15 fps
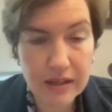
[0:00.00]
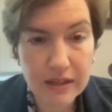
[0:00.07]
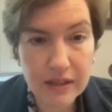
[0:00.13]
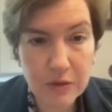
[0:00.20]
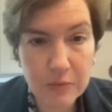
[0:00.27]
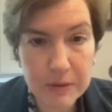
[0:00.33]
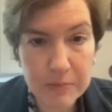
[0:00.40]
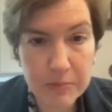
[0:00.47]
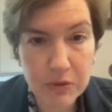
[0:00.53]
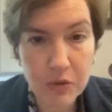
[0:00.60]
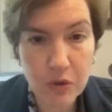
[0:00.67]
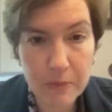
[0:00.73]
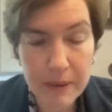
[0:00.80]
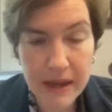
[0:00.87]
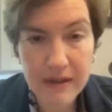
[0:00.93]
people
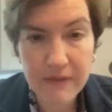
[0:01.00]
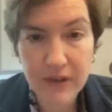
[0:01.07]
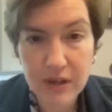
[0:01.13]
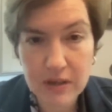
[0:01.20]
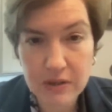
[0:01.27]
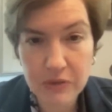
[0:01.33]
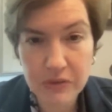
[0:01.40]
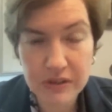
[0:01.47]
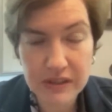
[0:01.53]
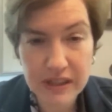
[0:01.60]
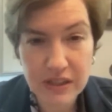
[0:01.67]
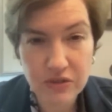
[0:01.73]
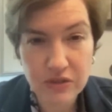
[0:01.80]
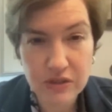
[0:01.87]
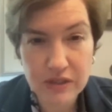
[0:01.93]
who are paying very close
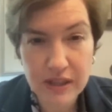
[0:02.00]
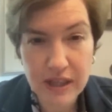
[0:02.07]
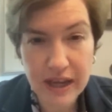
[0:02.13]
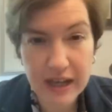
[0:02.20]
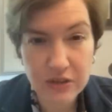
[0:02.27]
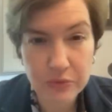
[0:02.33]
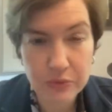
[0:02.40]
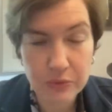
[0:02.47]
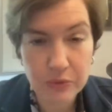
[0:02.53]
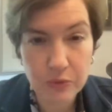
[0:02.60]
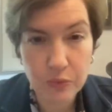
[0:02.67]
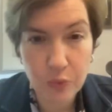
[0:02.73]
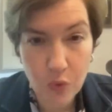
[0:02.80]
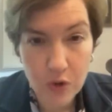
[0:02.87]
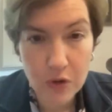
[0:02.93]
attention to the actual
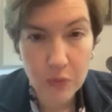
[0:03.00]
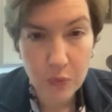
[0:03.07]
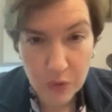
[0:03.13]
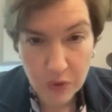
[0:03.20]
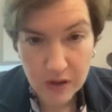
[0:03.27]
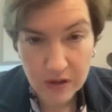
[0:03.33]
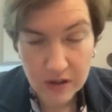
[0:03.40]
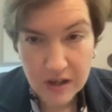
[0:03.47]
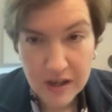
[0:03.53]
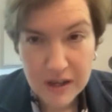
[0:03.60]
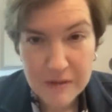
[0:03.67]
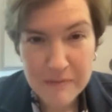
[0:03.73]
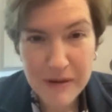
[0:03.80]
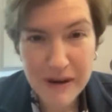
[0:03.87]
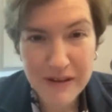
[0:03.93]
war
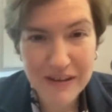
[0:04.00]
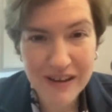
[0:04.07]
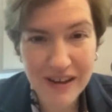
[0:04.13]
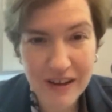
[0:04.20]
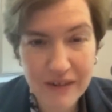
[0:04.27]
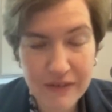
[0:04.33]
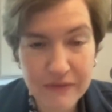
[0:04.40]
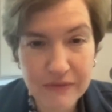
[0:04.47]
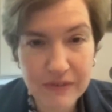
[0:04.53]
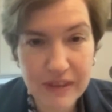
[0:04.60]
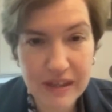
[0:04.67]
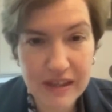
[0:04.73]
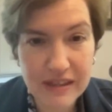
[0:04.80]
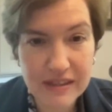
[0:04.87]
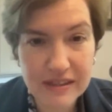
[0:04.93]
part of
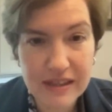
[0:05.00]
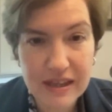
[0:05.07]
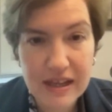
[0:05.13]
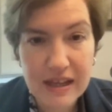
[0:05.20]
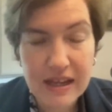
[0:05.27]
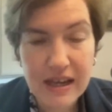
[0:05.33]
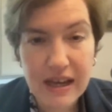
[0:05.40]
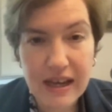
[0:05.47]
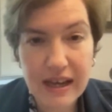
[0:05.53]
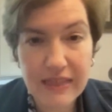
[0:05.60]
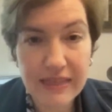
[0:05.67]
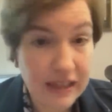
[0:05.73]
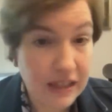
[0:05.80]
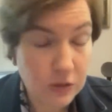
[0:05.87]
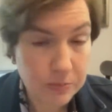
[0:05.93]
this, I
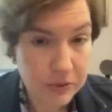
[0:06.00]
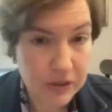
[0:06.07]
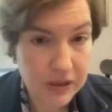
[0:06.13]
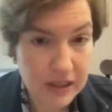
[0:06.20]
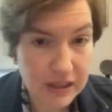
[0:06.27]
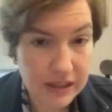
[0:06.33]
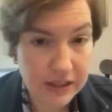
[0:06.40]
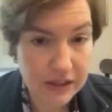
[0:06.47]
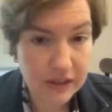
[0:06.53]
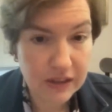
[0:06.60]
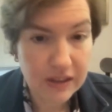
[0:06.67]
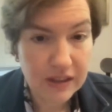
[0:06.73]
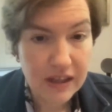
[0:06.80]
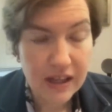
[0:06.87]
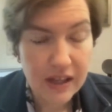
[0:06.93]
think it's pretty
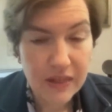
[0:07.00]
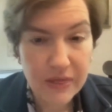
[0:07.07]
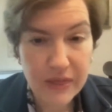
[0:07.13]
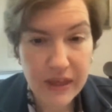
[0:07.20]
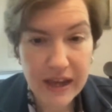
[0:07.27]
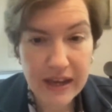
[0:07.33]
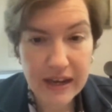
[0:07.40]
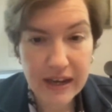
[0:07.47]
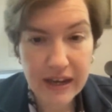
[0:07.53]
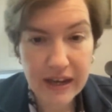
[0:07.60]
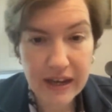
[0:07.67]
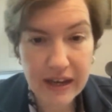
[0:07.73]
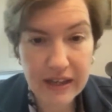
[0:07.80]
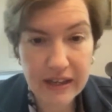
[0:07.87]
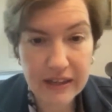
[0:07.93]
clear that
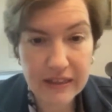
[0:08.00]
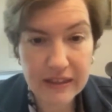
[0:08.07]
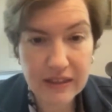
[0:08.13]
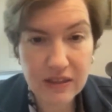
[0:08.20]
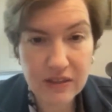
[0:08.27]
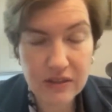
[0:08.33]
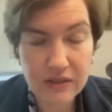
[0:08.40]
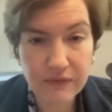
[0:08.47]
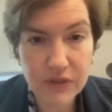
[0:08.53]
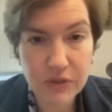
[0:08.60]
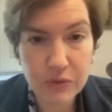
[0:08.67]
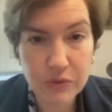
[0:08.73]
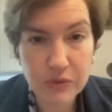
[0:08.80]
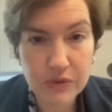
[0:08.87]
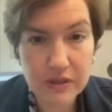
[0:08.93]
these
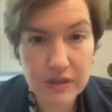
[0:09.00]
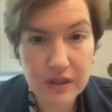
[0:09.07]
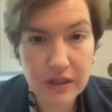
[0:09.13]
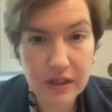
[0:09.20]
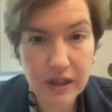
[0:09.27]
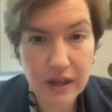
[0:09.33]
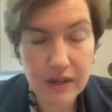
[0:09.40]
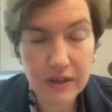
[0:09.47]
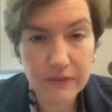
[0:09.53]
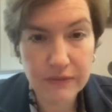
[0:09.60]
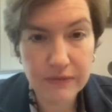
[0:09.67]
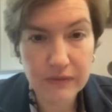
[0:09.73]
views of